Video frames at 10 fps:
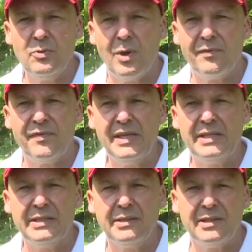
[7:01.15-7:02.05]
while
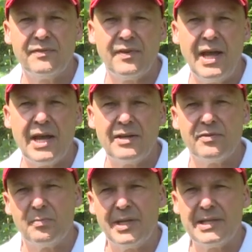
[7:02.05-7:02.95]
feeding and flying
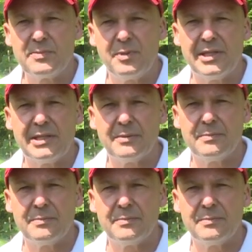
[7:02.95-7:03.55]
from plant to plant.